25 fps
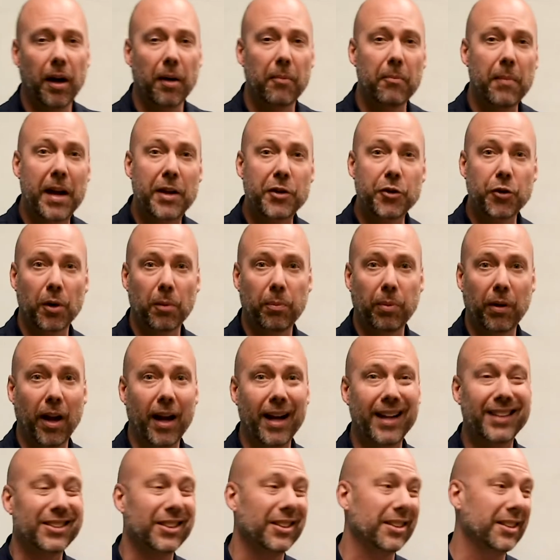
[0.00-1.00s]
major
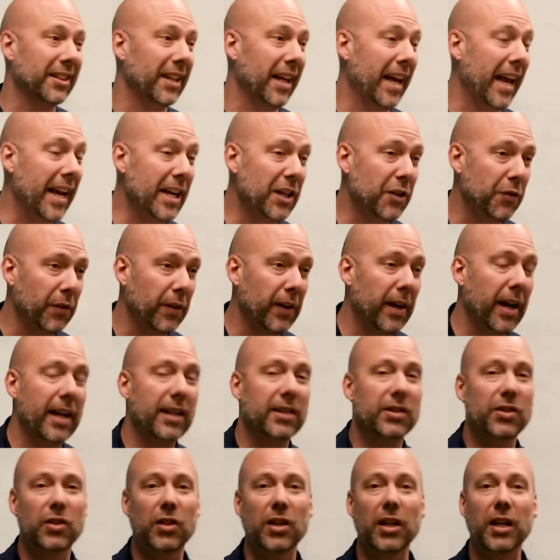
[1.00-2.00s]
appliances, the
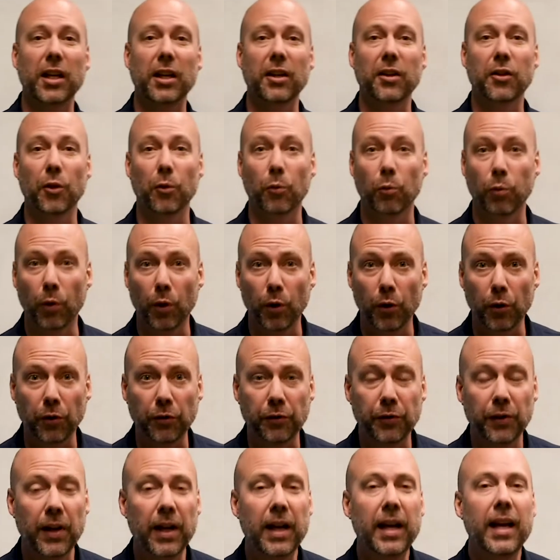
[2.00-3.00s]
HVAC, the
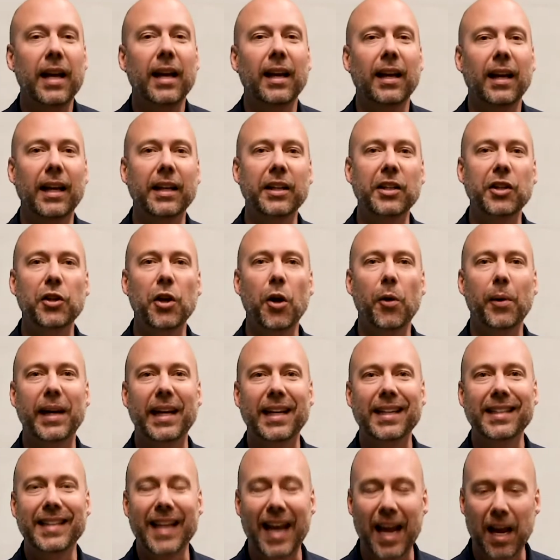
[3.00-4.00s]
roof, letting you know
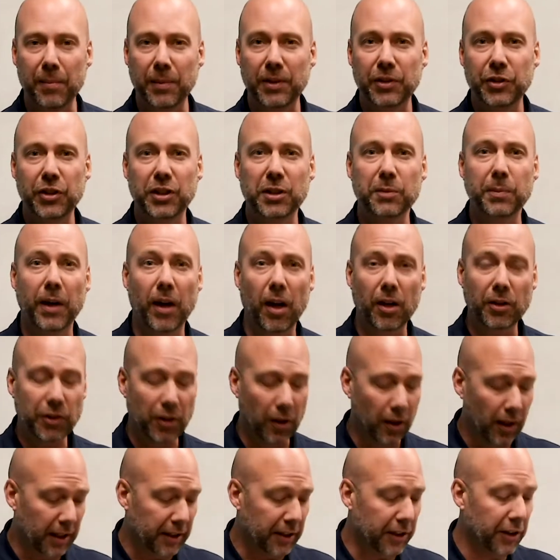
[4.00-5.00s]
any damages, but
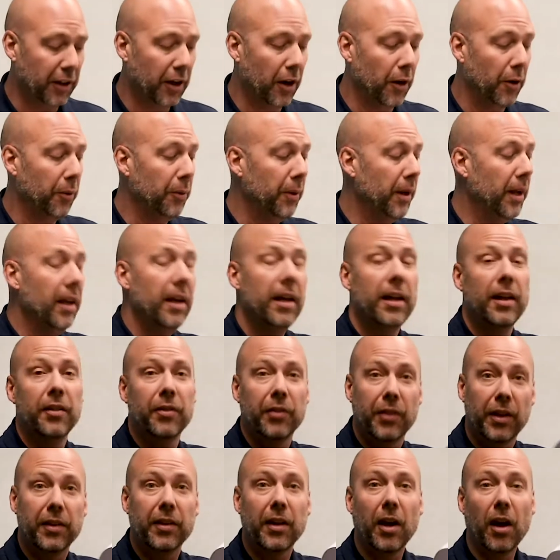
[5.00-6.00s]
also letting you know
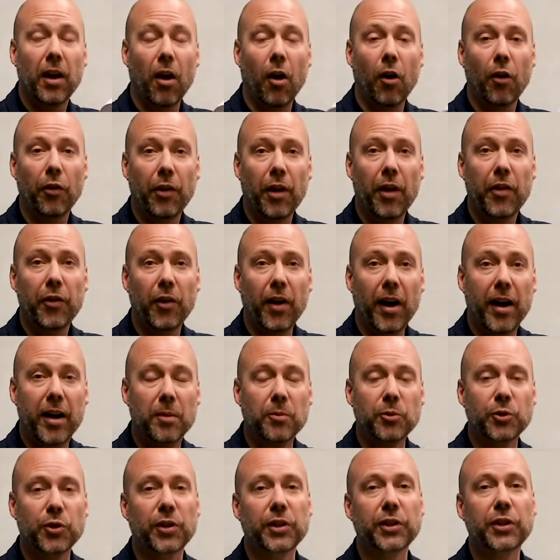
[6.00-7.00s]
that all the other
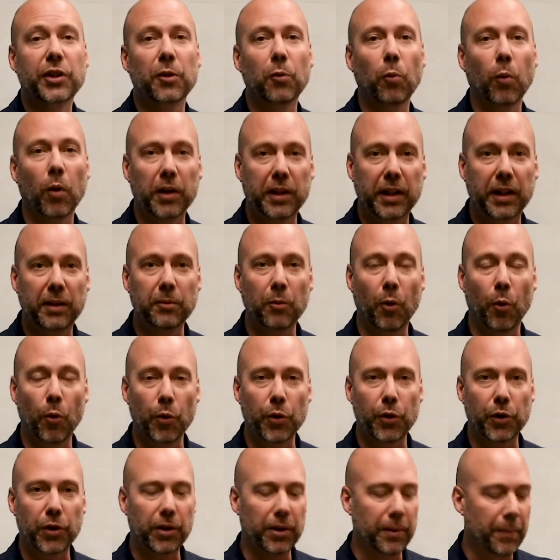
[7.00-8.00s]
items are in good working
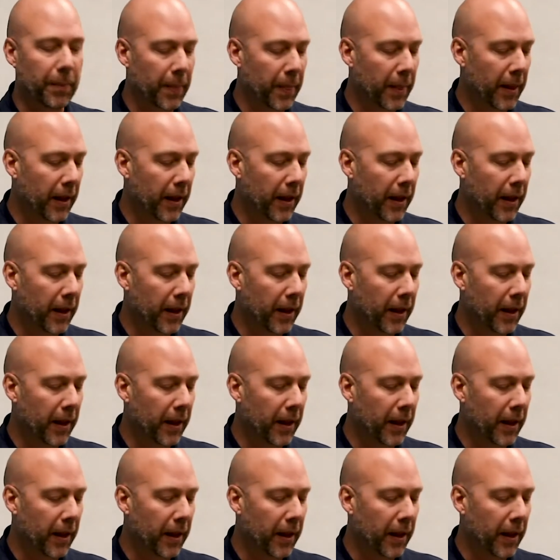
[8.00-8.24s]
order.